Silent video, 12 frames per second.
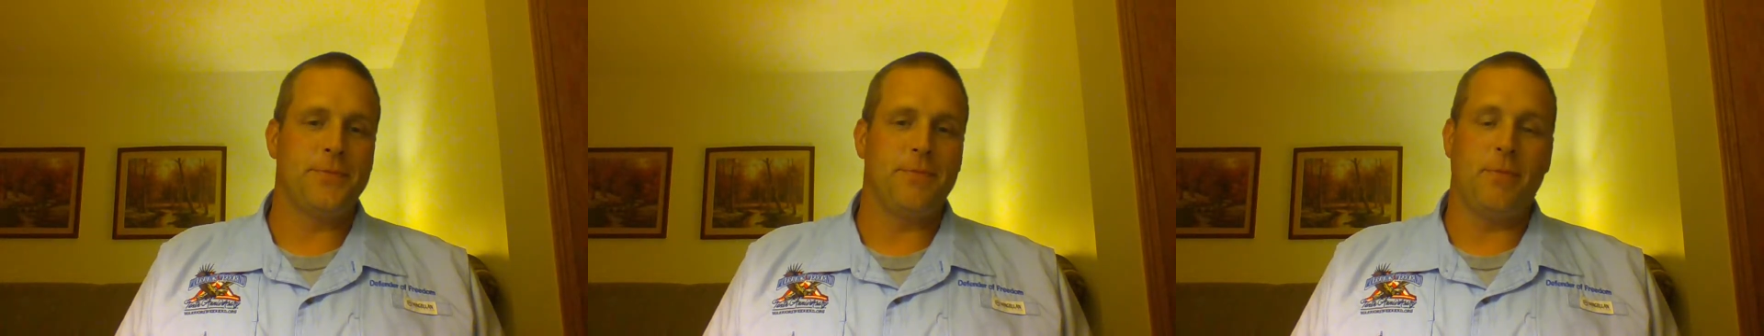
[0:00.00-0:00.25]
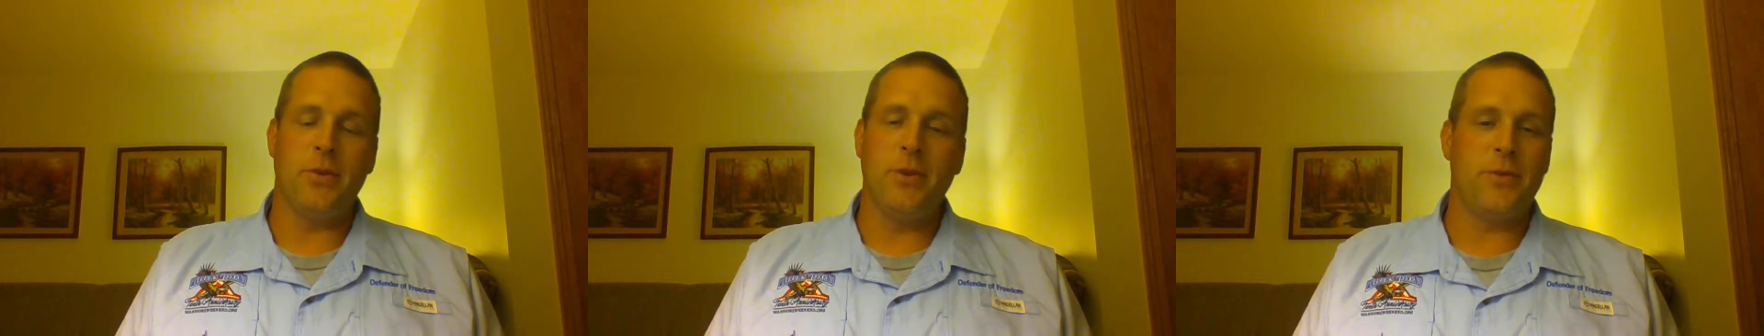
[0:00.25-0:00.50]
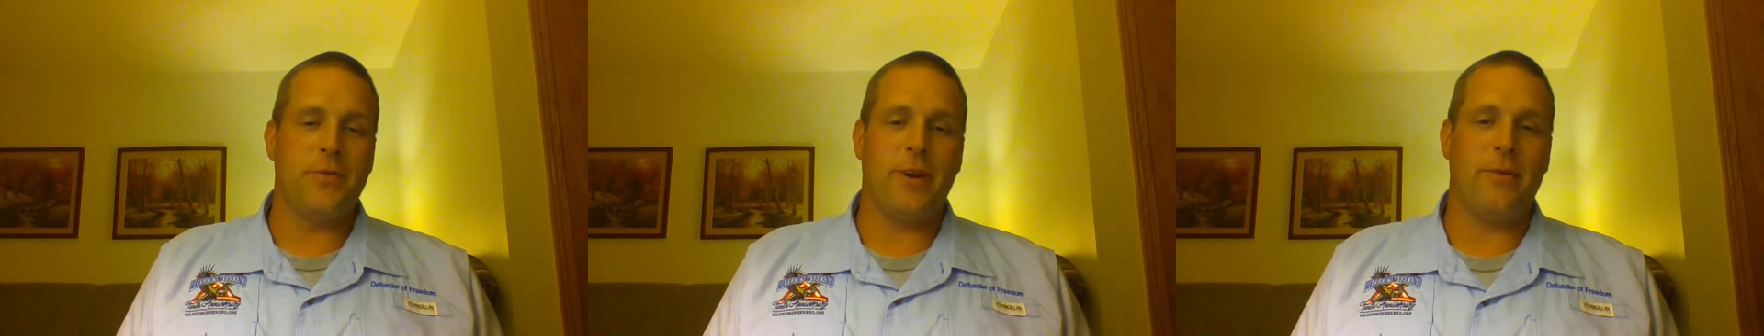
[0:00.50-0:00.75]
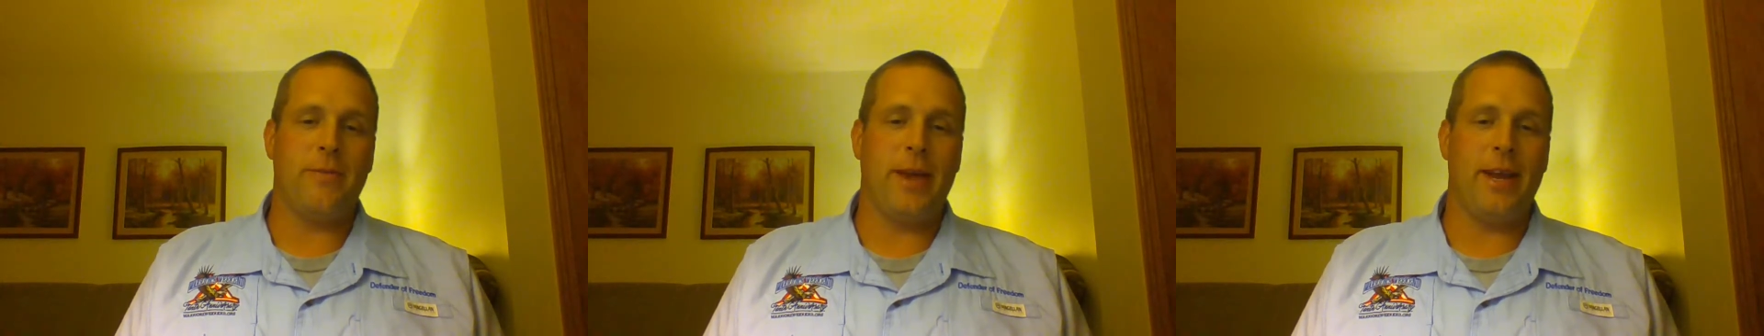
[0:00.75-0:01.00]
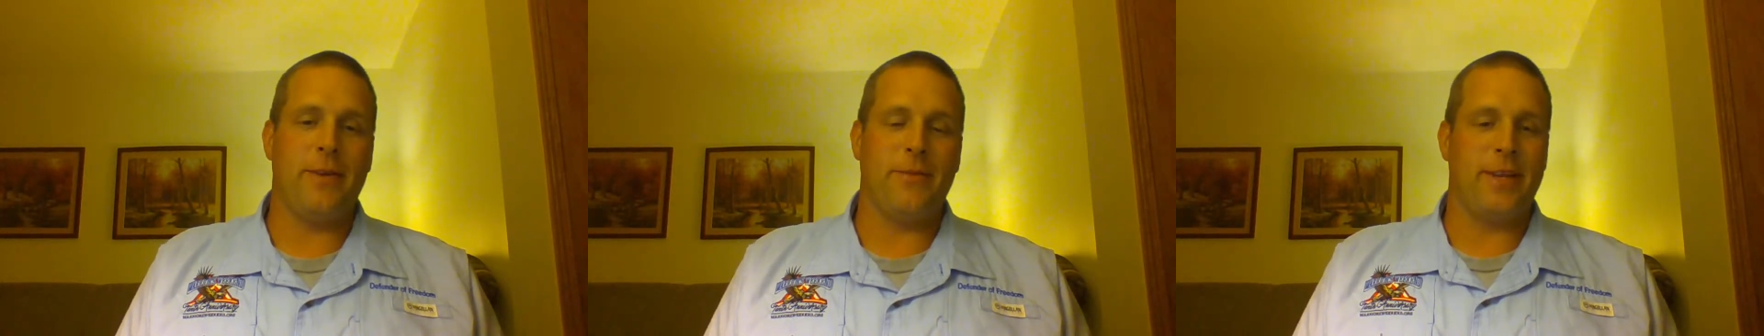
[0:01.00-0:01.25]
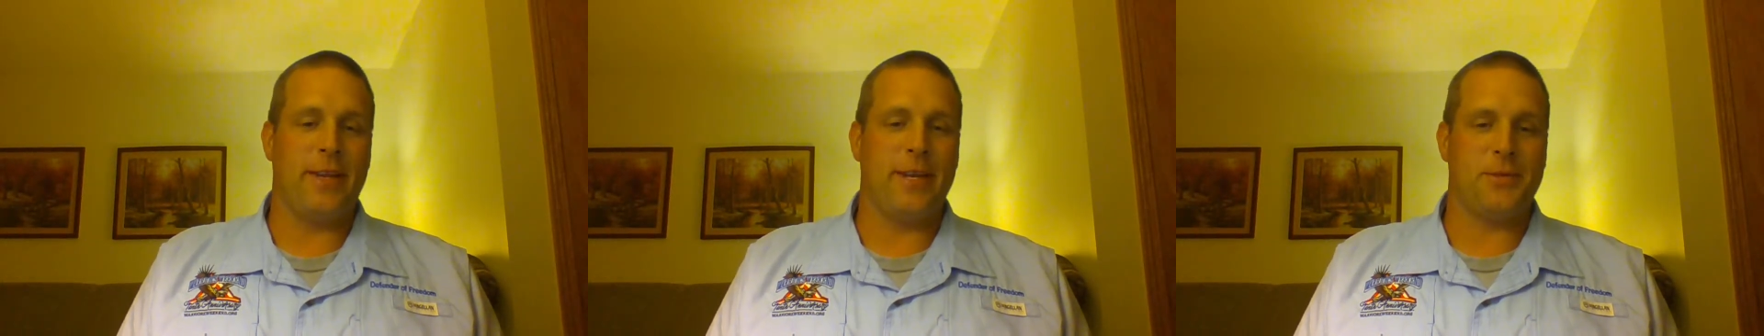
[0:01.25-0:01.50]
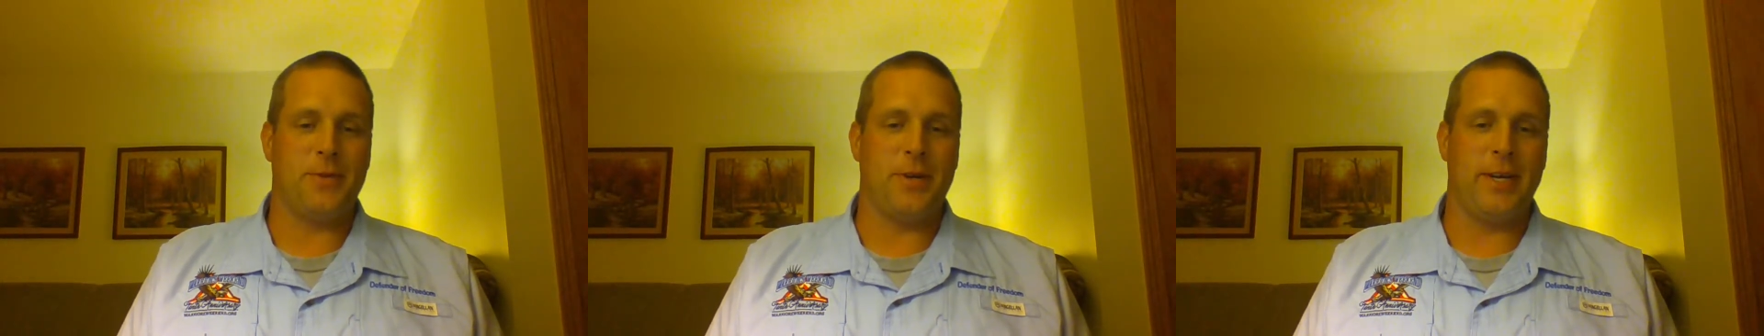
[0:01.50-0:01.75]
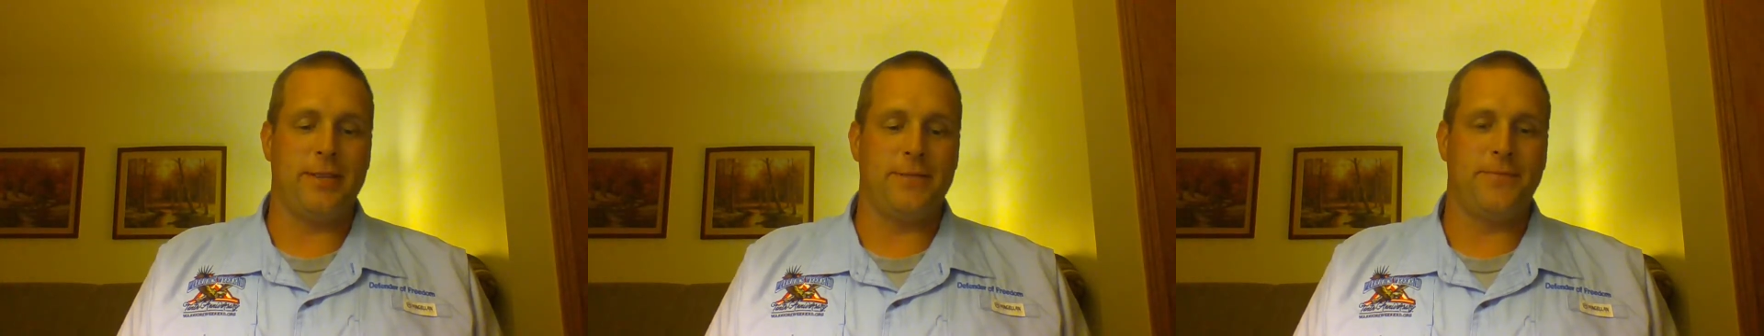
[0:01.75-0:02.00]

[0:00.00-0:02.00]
Blew the rear main when the heads went.